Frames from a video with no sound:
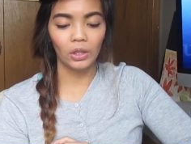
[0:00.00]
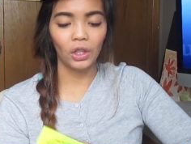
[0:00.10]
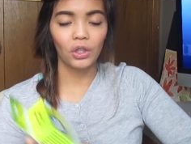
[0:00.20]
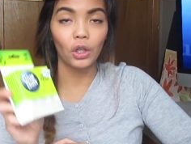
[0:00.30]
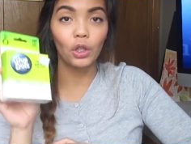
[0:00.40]
And
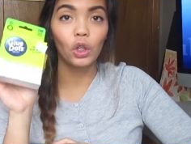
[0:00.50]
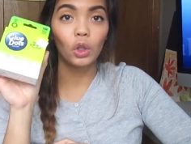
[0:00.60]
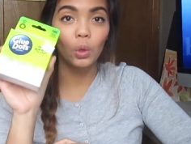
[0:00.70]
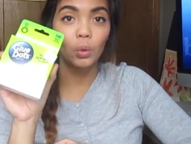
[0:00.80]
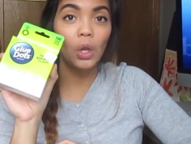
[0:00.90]
these are
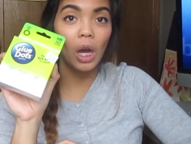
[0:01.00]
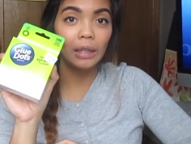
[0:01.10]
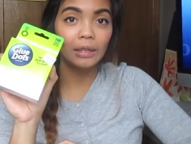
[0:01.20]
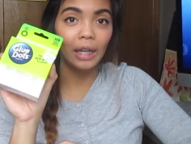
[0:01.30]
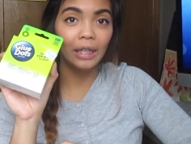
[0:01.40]
glue
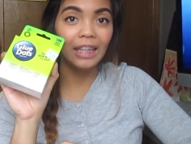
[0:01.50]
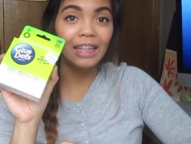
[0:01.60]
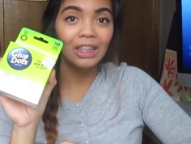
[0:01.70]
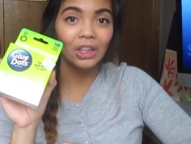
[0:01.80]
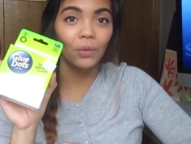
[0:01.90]
dots,
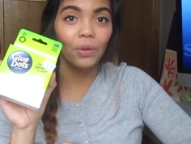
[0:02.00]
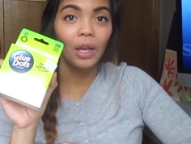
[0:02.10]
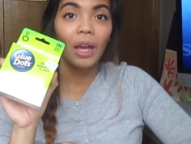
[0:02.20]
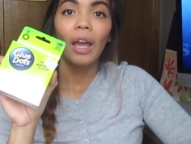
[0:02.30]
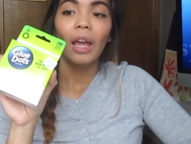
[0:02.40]
adhesive,
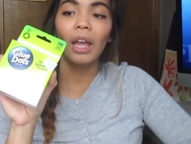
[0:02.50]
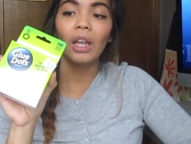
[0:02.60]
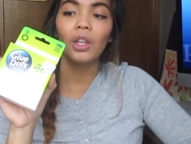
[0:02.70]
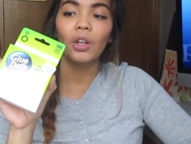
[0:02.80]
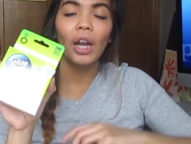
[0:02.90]

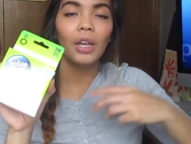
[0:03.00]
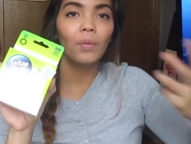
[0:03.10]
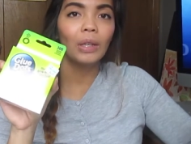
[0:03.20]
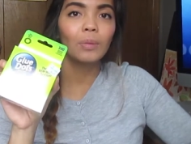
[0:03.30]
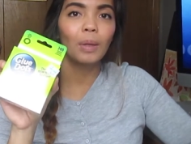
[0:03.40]
and they're kind
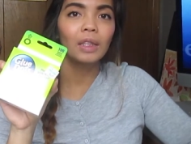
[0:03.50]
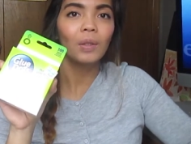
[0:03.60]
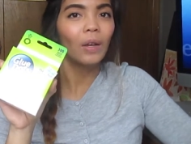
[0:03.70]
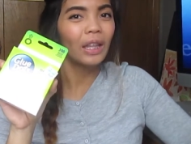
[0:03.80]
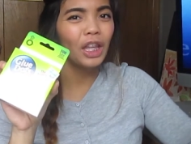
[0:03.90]
of
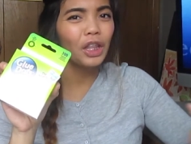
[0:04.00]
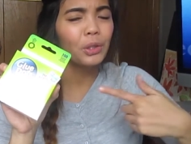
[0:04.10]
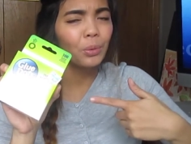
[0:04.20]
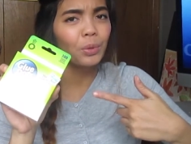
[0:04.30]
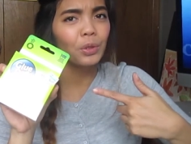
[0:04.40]
expensive. I think
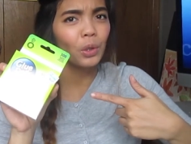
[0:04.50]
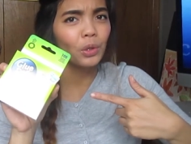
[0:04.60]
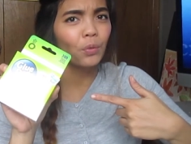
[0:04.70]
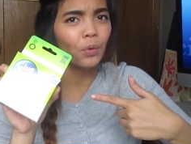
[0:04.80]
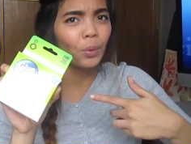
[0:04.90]
this one was
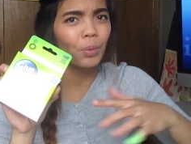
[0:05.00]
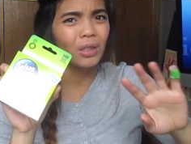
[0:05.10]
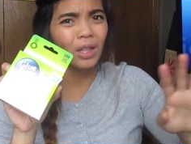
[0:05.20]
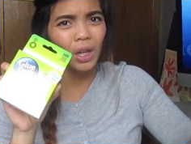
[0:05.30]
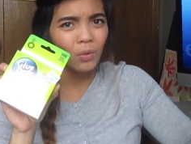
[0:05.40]
also
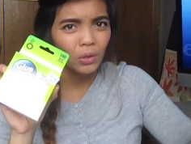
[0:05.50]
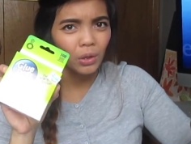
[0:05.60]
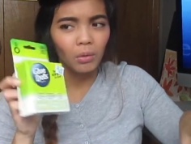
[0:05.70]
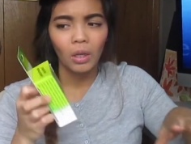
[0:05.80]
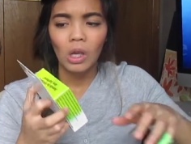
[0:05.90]
40% off.
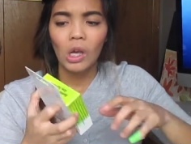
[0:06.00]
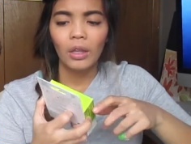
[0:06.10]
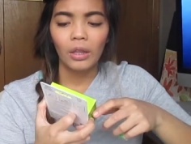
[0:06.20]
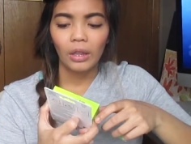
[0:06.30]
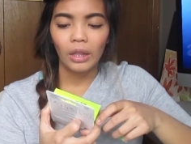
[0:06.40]
So
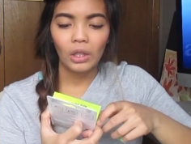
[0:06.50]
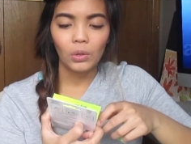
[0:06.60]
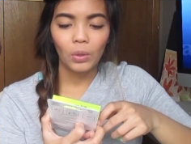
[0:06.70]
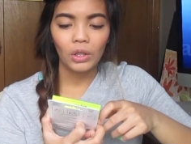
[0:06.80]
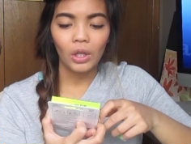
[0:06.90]

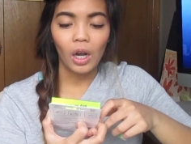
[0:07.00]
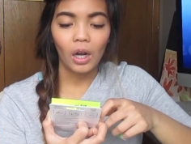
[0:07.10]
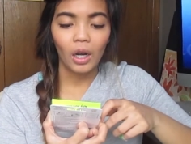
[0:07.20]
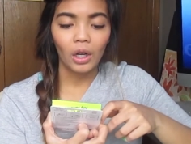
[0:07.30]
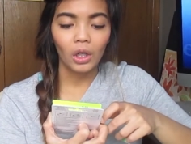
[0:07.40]
these ones
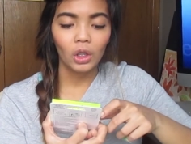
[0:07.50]
are